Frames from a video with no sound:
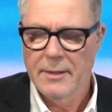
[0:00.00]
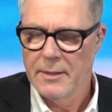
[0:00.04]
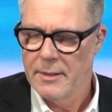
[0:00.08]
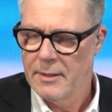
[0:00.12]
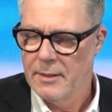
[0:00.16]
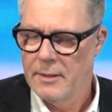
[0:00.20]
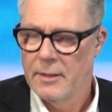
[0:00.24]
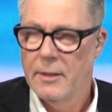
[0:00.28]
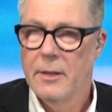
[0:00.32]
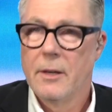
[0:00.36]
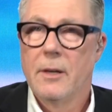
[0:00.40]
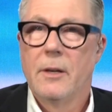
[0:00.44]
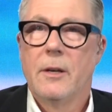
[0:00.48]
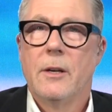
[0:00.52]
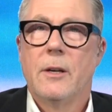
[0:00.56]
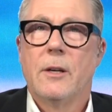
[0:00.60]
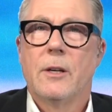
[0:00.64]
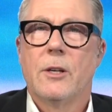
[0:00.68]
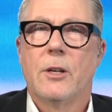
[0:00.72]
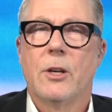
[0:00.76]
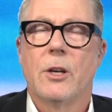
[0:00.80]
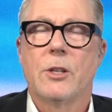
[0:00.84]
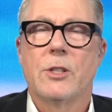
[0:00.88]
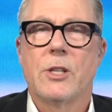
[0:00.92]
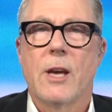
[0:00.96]
Afternoon,
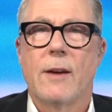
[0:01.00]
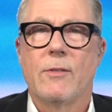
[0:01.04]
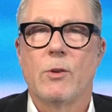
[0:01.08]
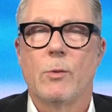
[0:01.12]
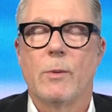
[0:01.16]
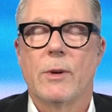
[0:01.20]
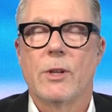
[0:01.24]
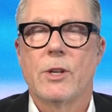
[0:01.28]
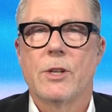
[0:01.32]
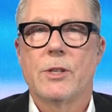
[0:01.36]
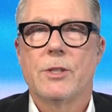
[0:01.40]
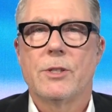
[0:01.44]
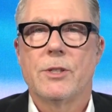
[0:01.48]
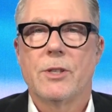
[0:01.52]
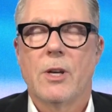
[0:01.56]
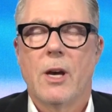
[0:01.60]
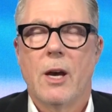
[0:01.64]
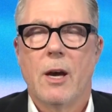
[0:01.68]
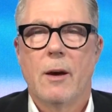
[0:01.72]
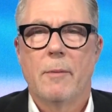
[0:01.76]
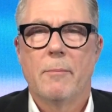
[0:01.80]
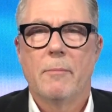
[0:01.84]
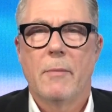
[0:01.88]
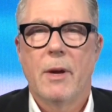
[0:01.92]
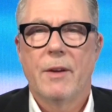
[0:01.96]
Ian. Good to have you with us.
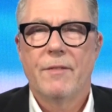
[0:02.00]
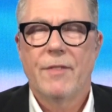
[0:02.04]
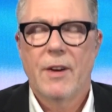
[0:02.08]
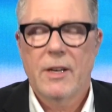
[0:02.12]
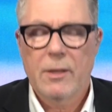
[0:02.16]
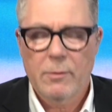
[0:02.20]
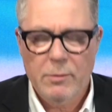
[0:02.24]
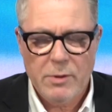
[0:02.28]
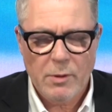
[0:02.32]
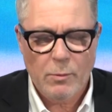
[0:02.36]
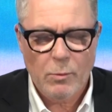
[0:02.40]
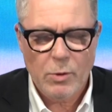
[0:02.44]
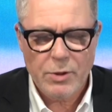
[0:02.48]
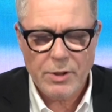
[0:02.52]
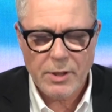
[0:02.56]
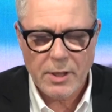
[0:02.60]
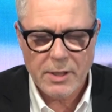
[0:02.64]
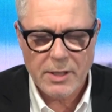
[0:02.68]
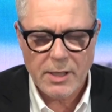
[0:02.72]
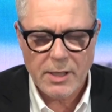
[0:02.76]
In fact, it wasn't